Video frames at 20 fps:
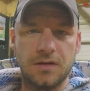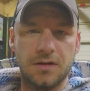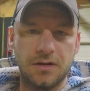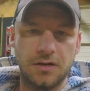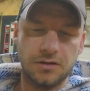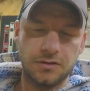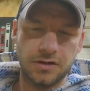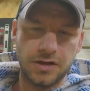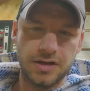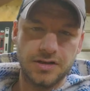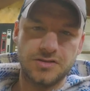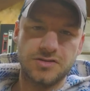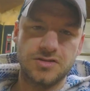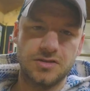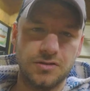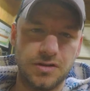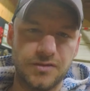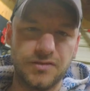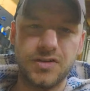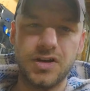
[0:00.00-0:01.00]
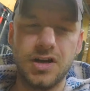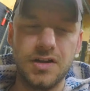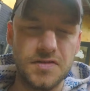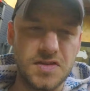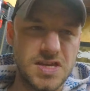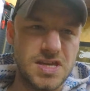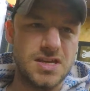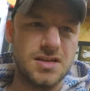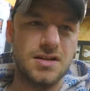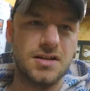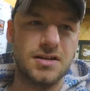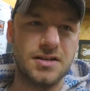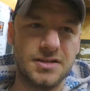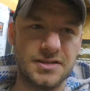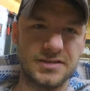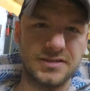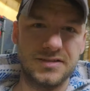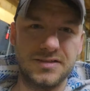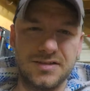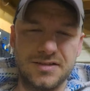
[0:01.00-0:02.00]
Alright, so I've got
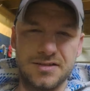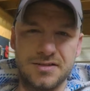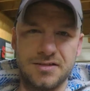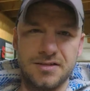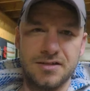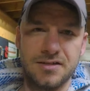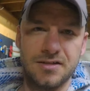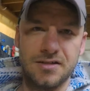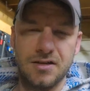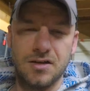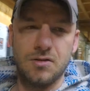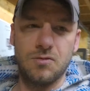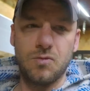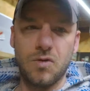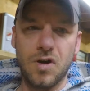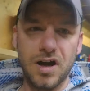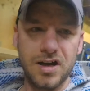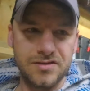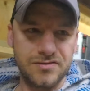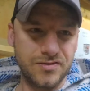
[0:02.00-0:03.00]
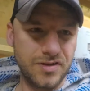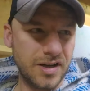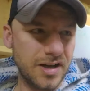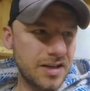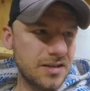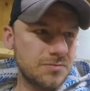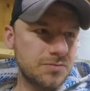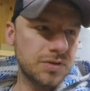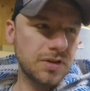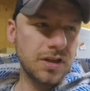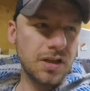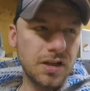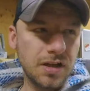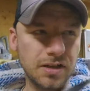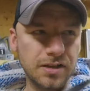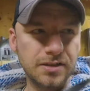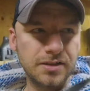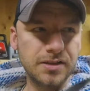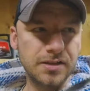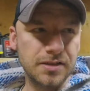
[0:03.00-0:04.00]
the Wi-Fi
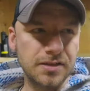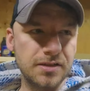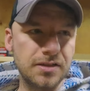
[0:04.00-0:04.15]
plug